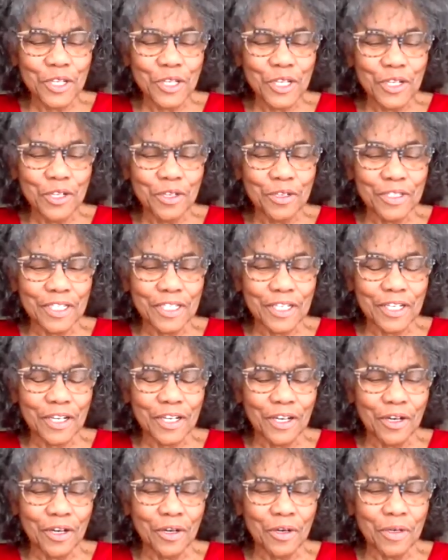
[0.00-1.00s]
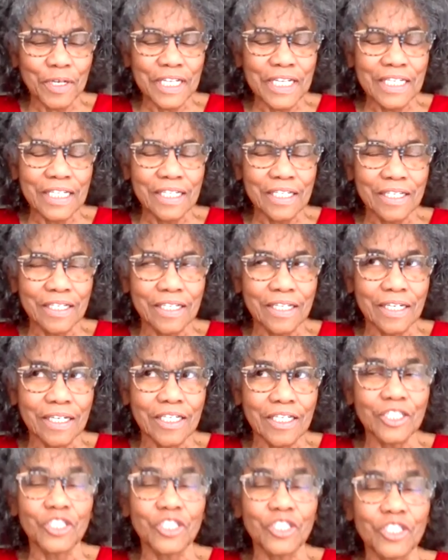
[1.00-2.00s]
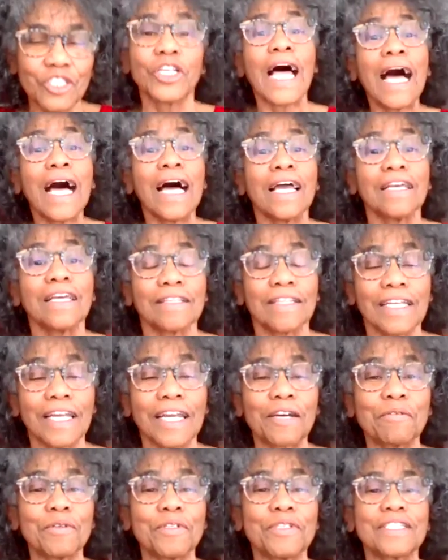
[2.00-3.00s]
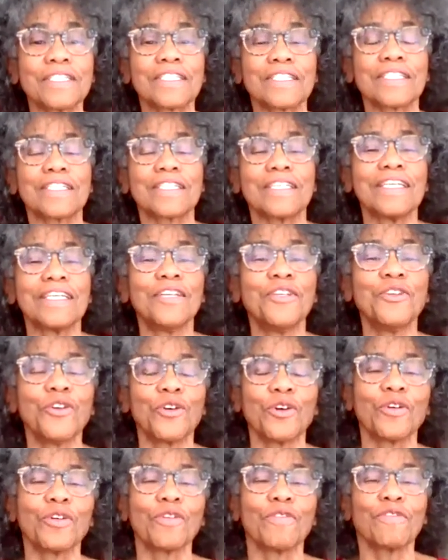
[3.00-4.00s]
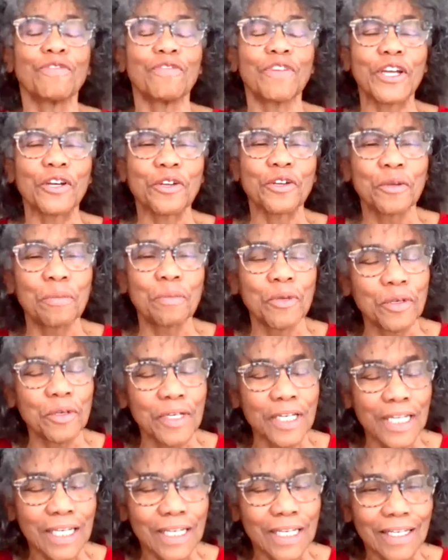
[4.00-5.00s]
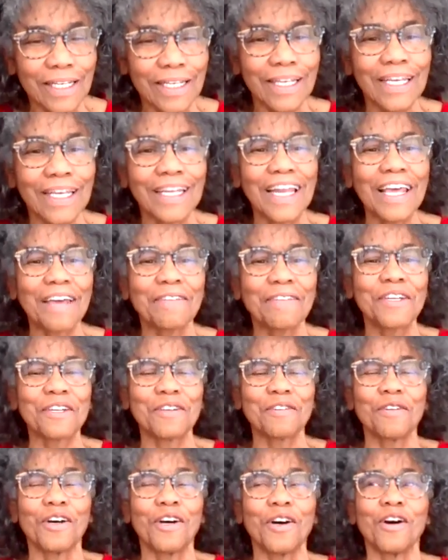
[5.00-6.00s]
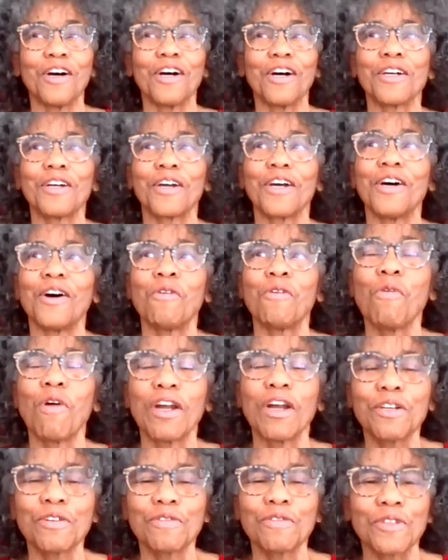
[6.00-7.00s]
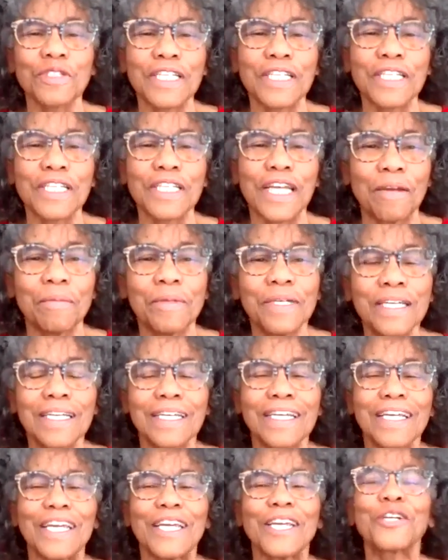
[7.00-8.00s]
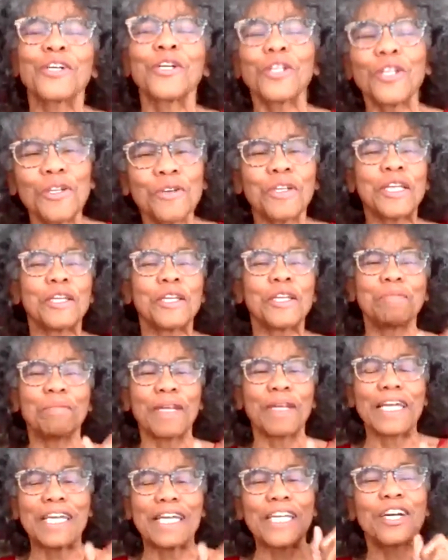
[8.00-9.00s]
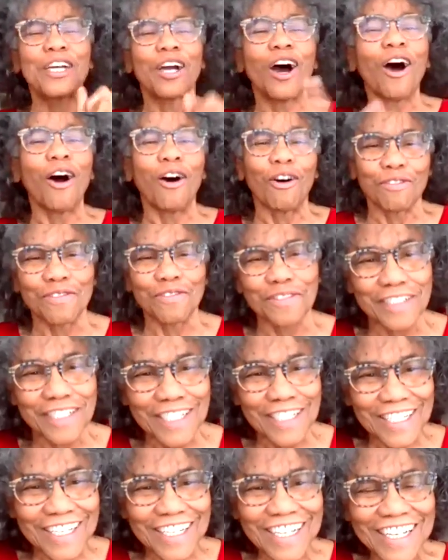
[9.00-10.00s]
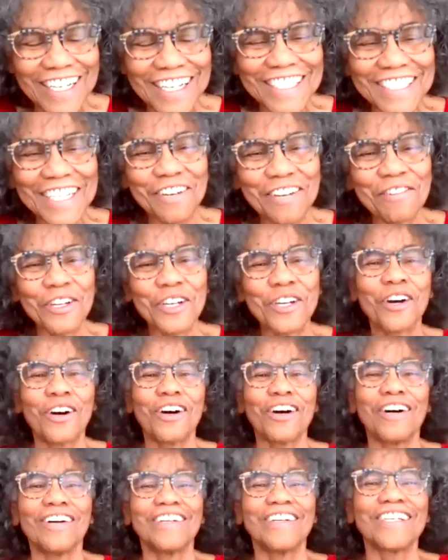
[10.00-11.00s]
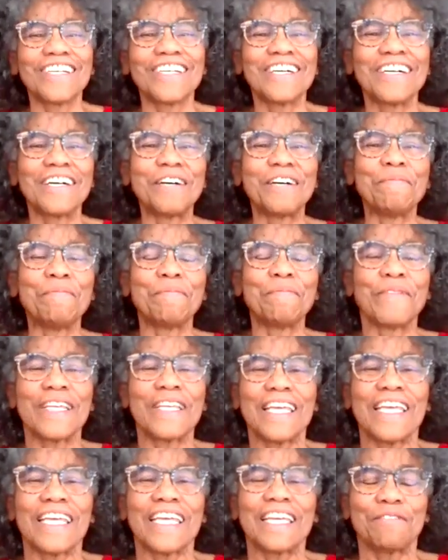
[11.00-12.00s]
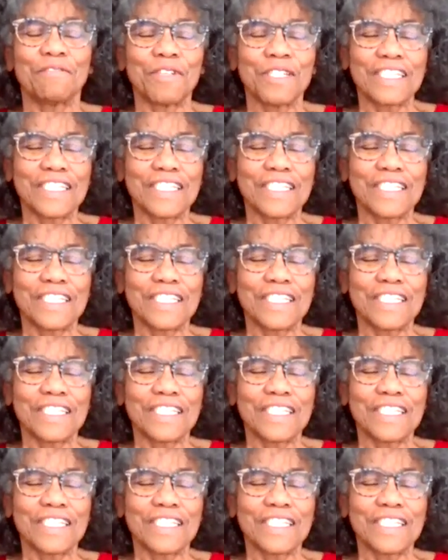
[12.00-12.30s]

2 years ago in July that I was in your fair community and having a wonderful time, including playing golf, as I recall. We